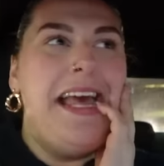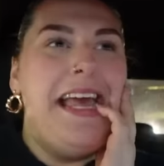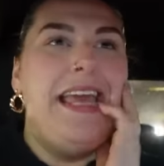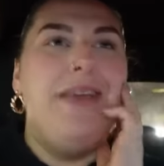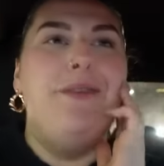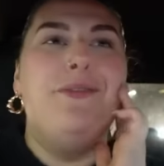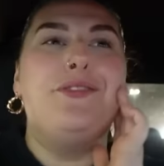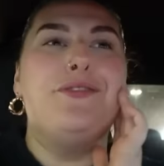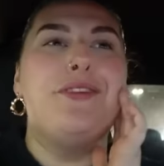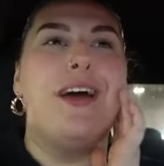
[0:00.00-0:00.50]

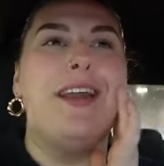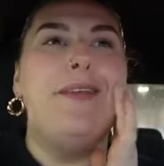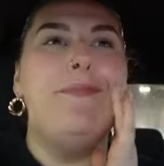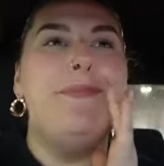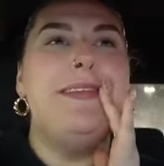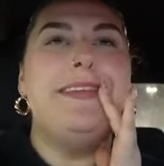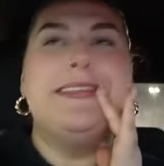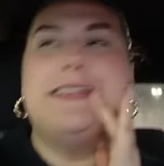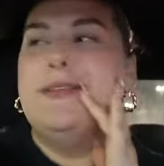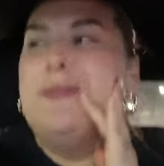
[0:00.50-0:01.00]
He was trying to
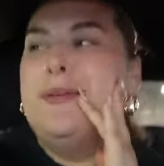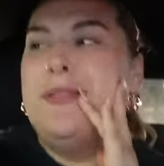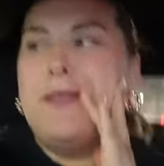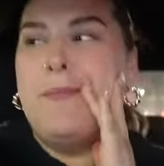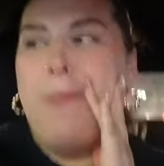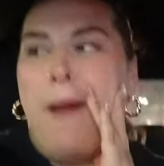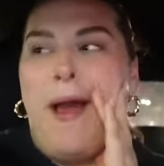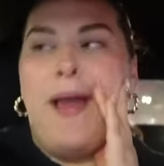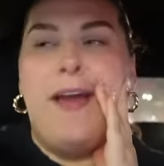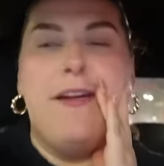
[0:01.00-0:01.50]
be sleuth
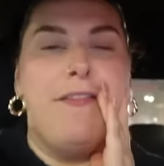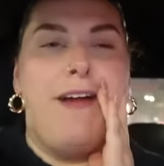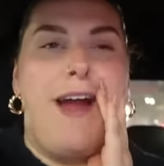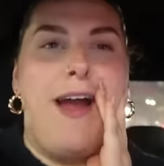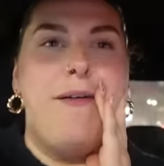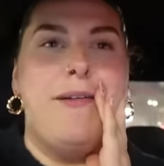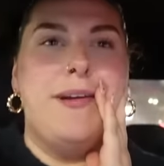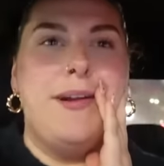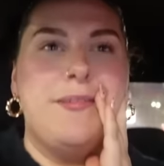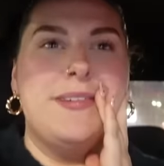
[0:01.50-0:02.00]
about it,
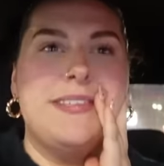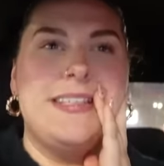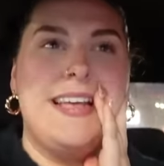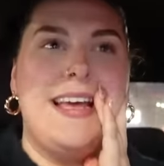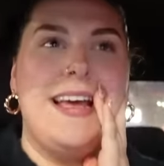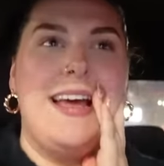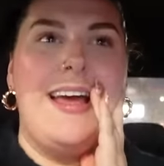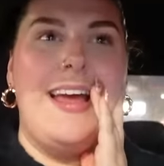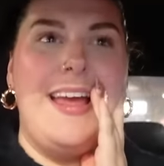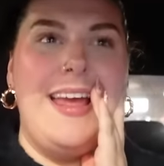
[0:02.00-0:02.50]
right? When I was
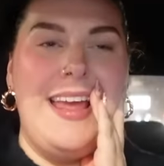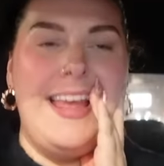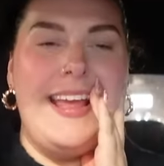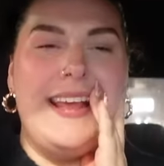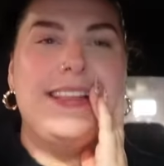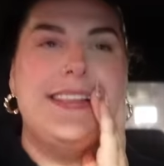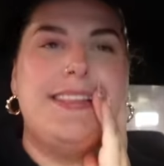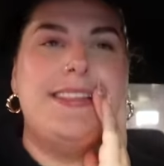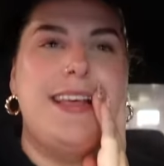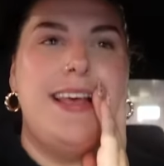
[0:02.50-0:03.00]
at
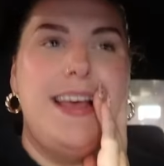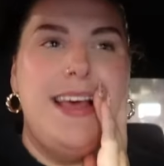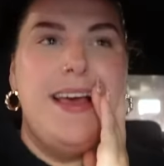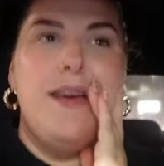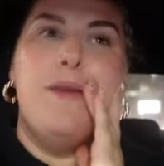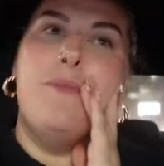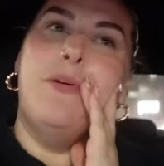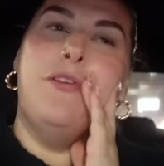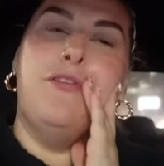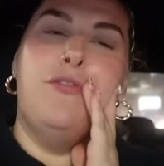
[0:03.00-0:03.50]
his
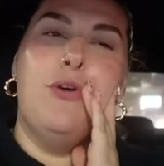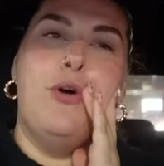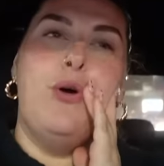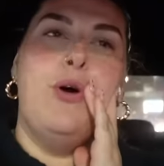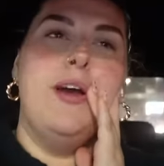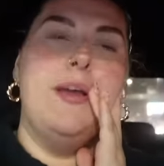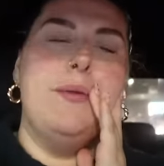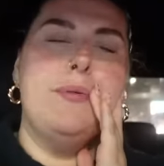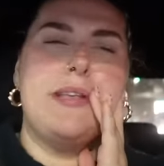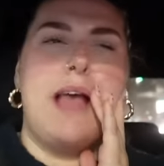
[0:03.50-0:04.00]

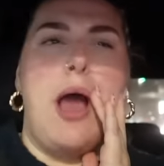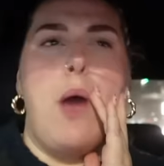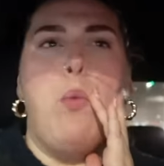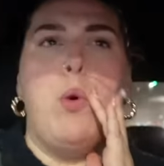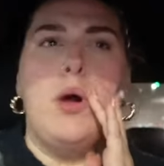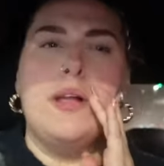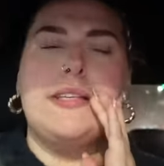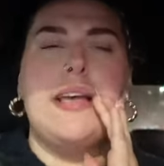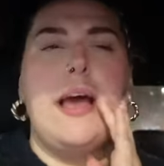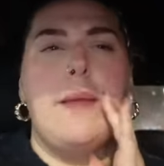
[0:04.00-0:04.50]
before, he was like,
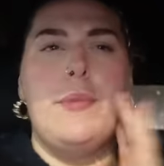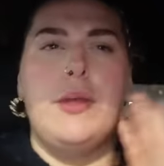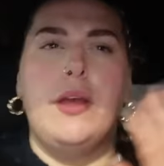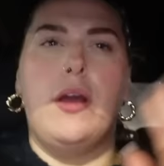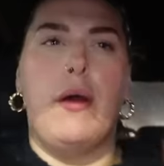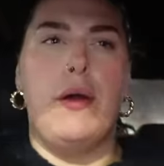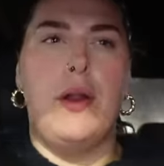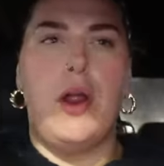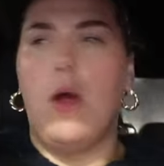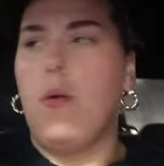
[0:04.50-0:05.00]
what time are you
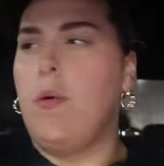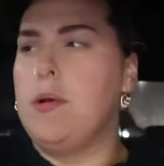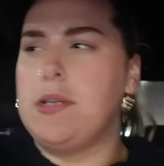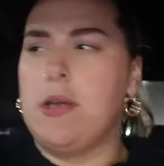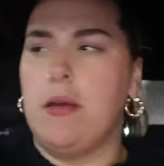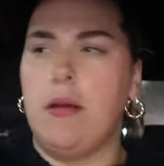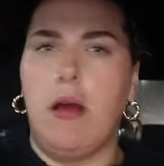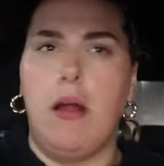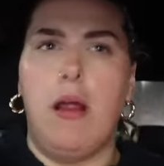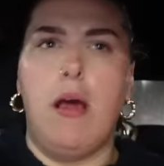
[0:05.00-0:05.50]
going home? What
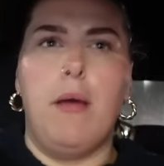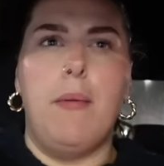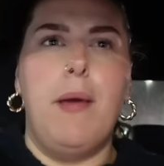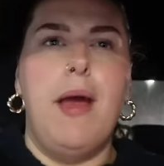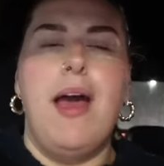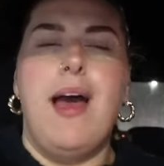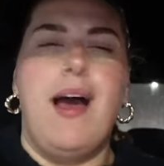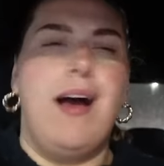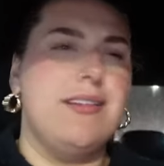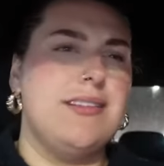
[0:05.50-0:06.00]
time are you going home?
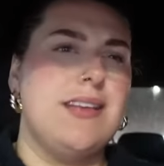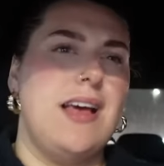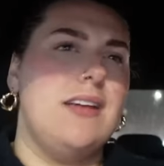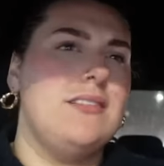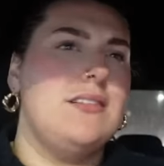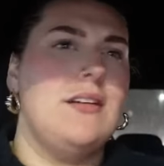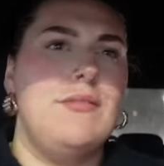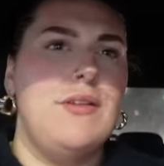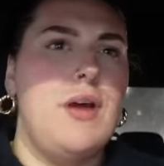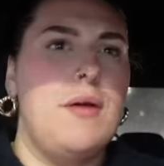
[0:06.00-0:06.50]
I was like, I
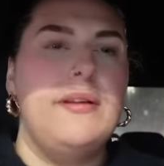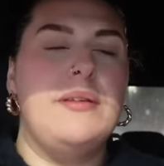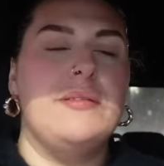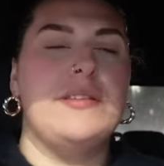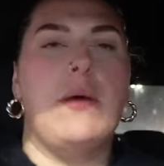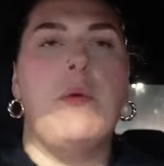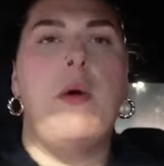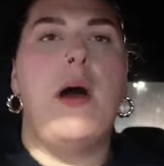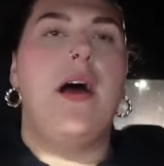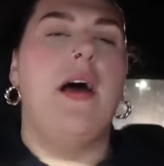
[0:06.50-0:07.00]
don't know. And he's
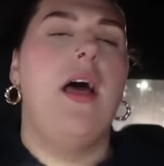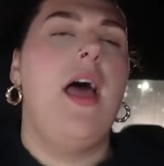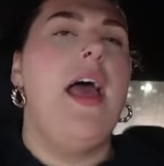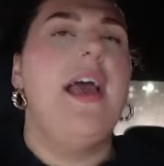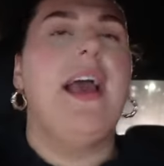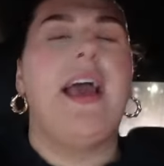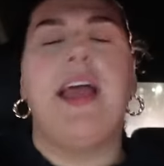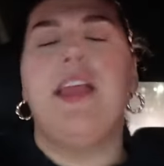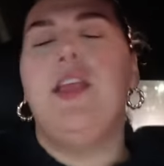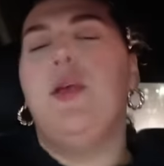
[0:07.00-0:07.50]
like, well,
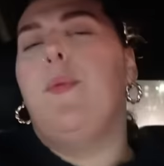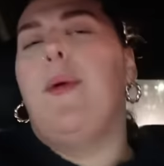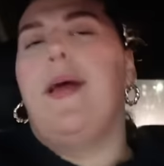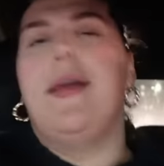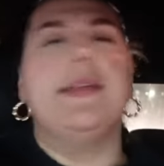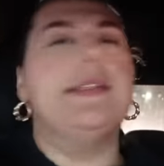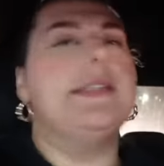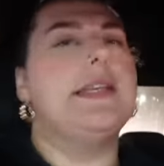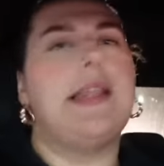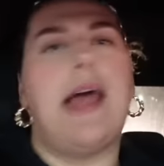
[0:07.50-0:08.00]
can you wait
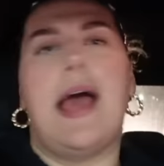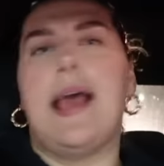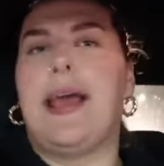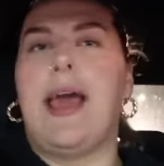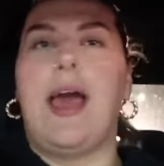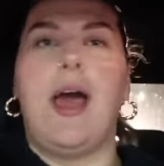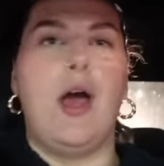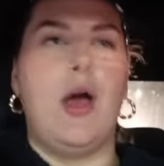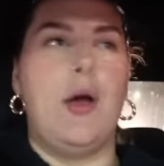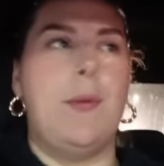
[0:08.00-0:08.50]
until I
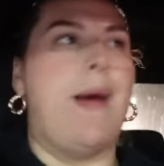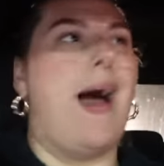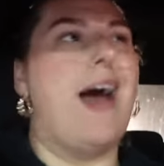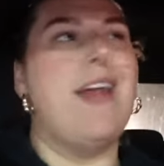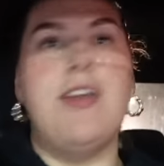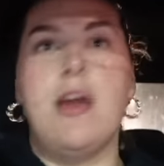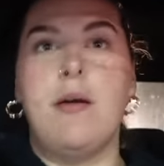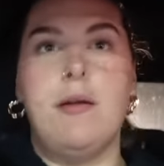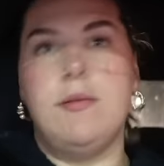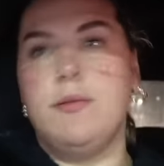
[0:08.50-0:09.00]
get home? I
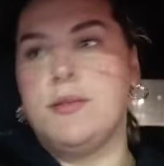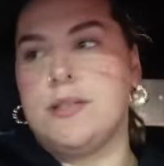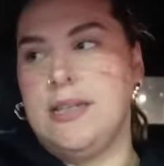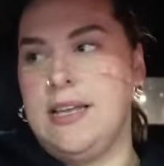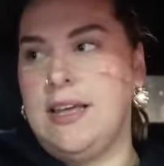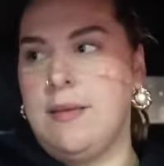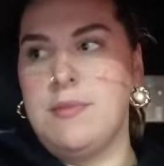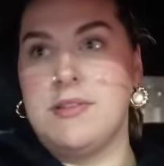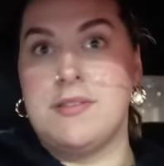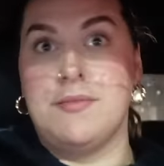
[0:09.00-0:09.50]
know he was going
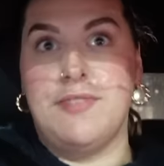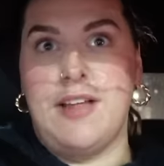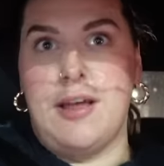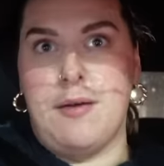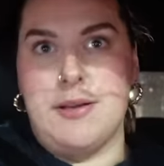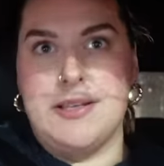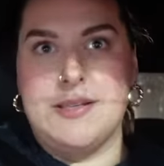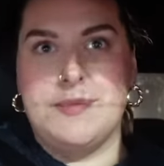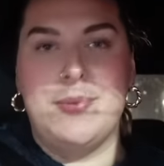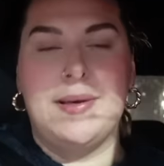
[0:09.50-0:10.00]
to give me some
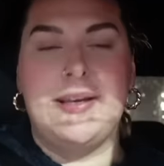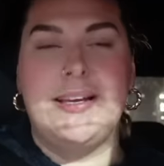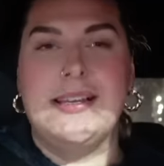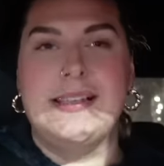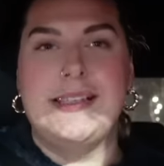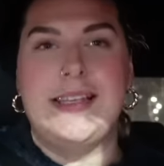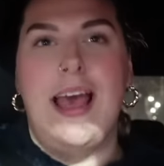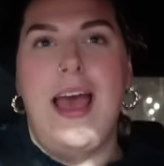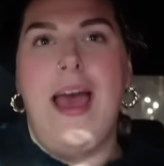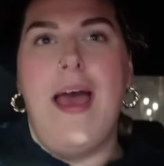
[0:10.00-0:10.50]
flowers
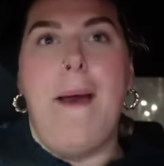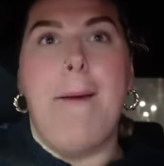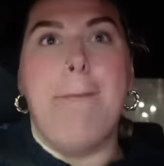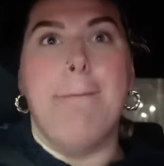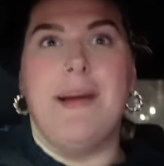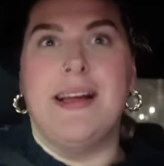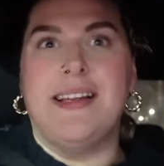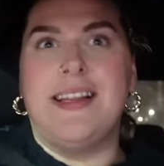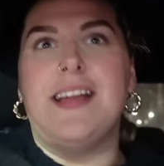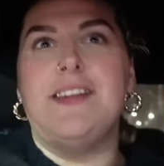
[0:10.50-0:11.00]
because
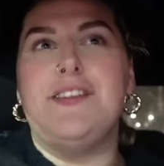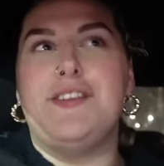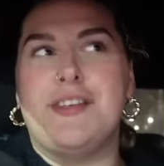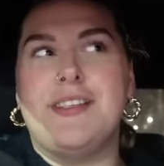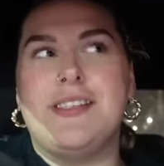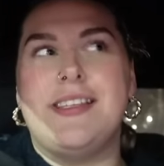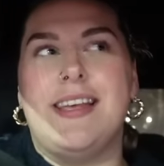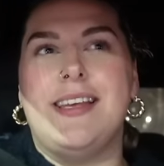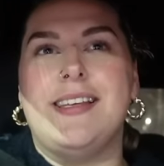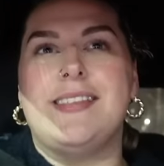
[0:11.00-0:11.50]
my dad
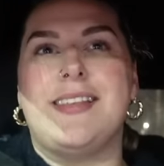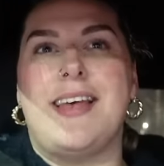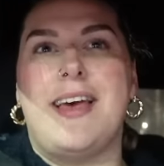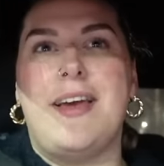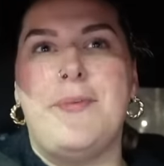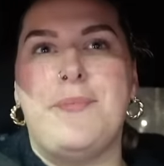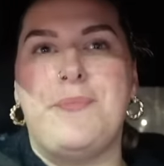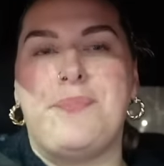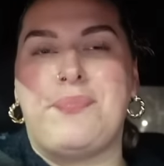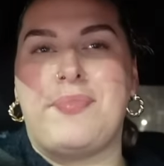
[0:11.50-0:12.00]
does this.
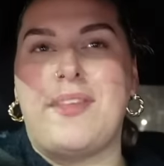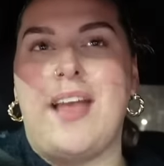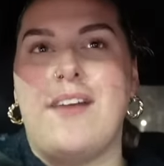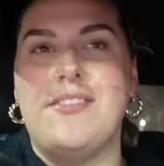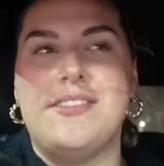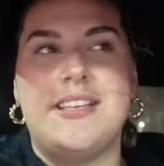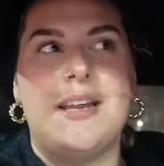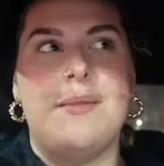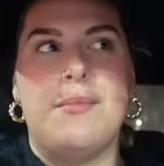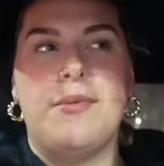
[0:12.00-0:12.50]
Like, I've
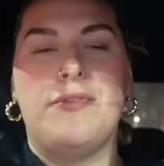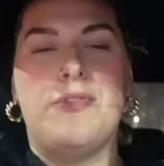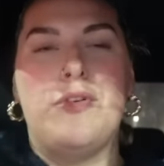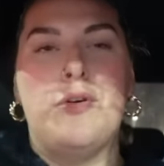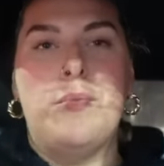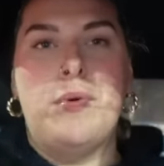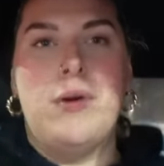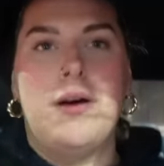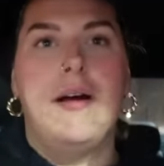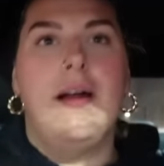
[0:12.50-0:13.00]
said it
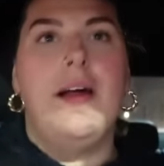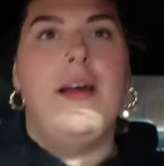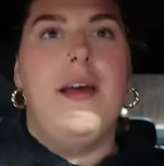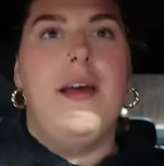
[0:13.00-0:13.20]
before, but